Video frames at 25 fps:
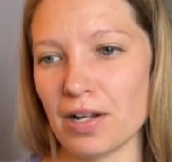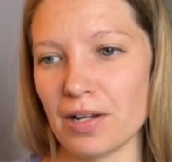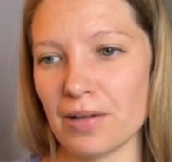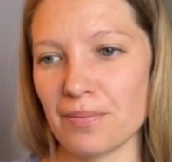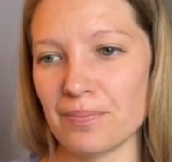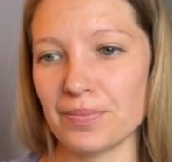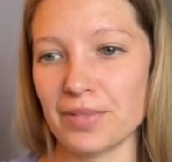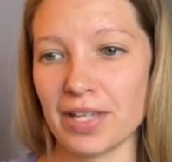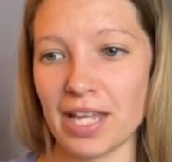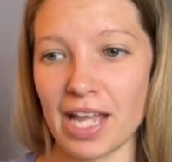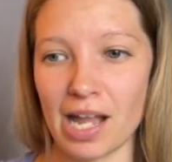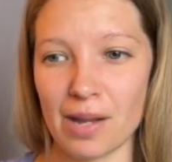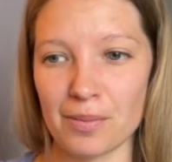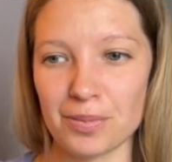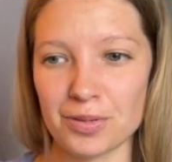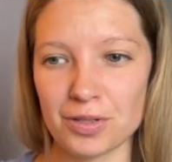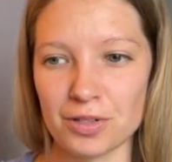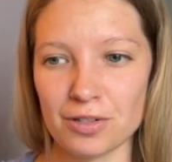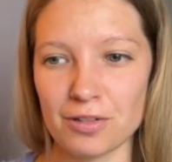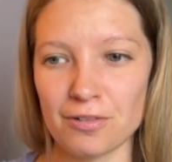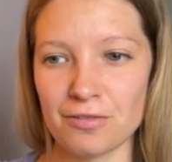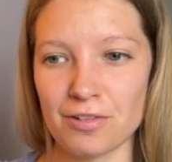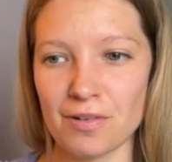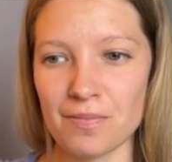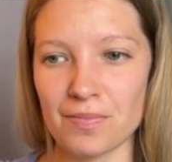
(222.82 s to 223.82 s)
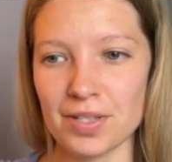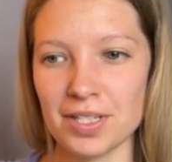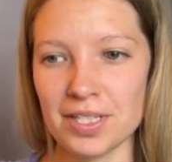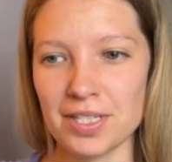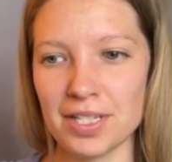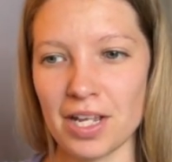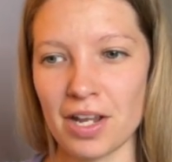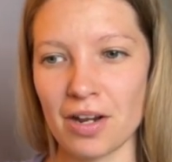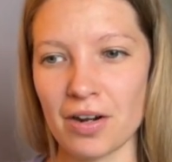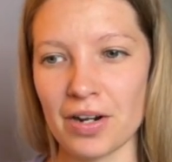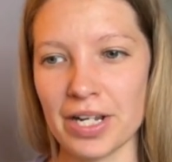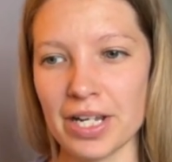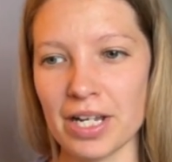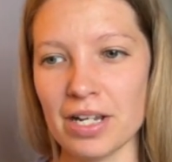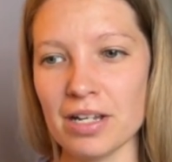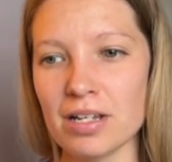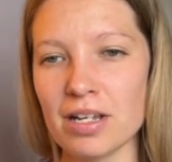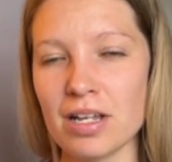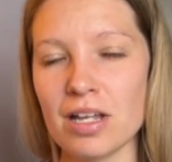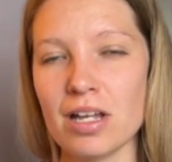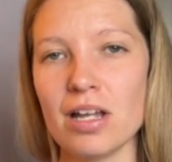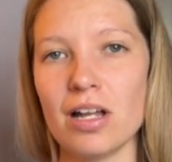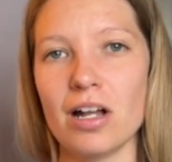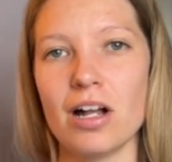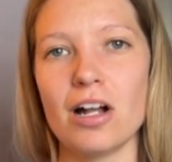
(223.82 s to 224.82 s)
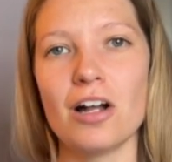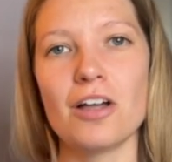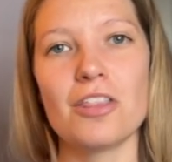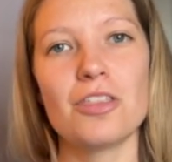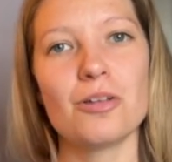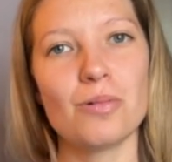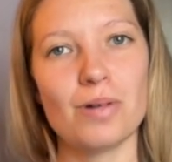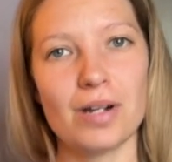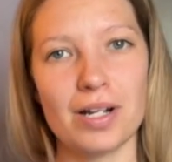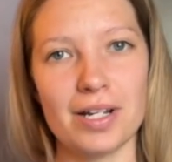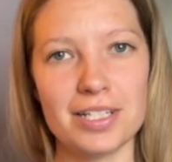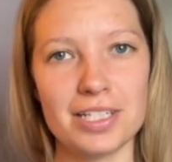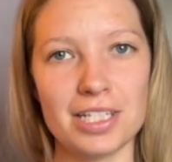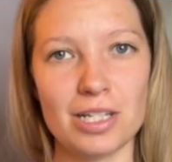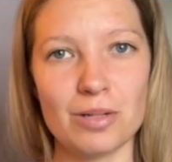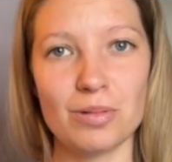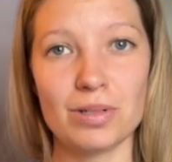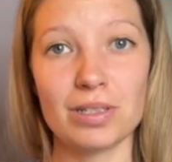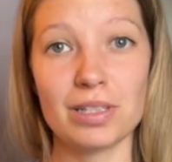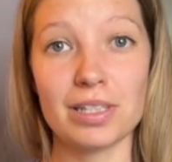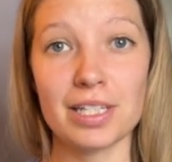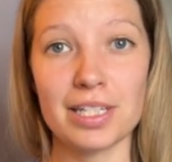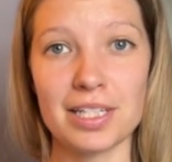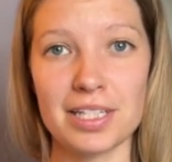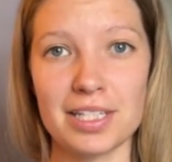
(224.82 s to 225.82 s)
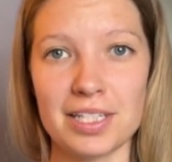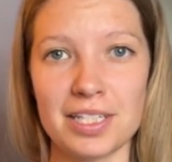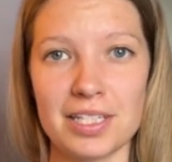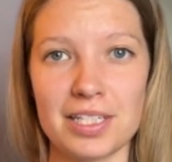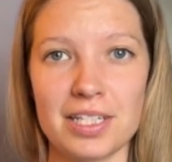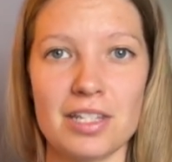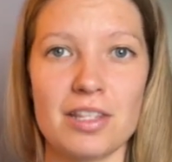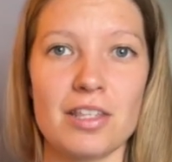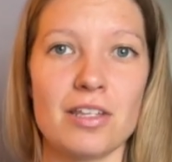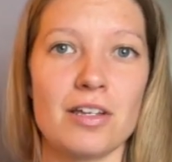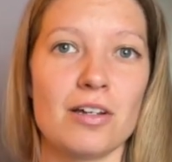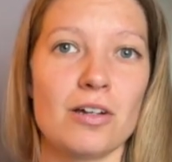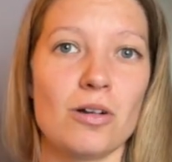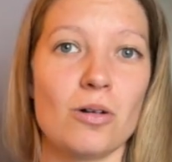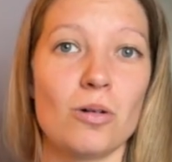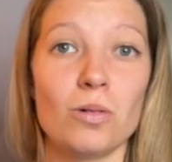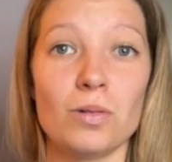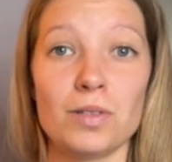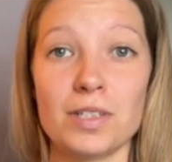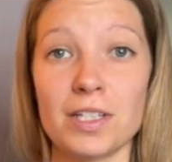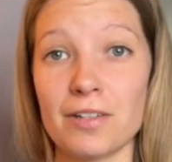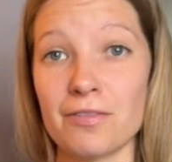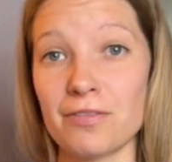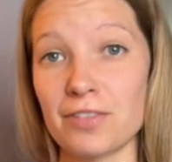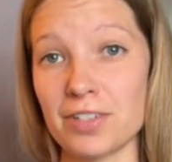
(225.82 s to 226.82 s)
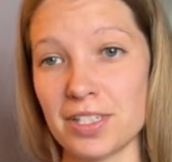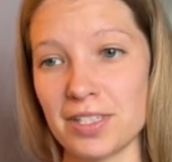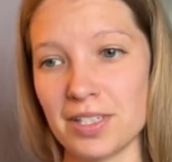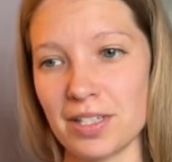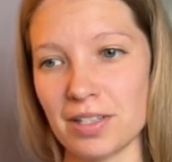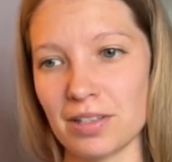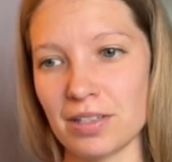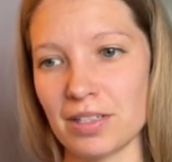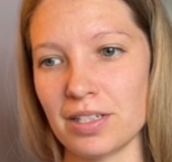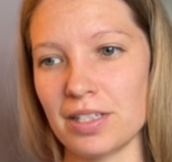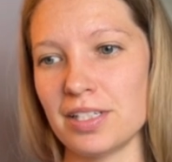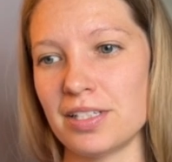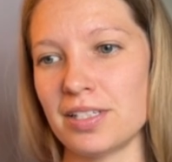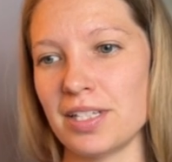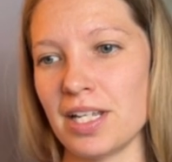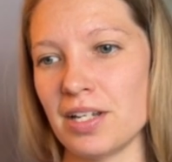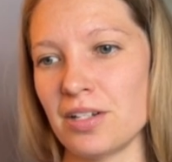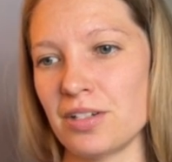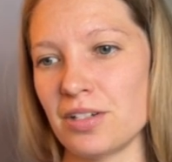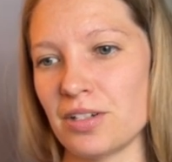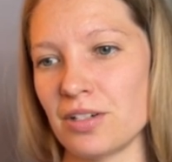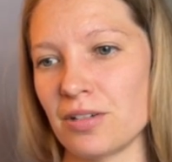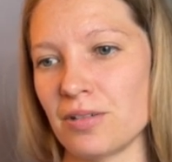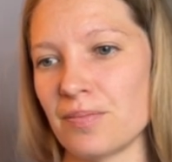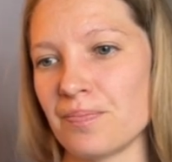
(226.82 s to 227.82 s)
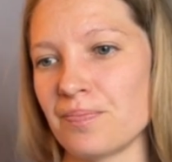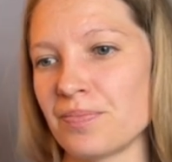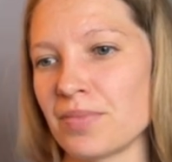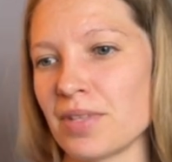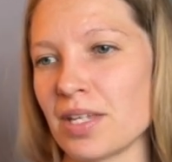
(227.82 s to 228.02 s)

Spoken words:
captured from this area. Otherwise, it would list the holding facility center.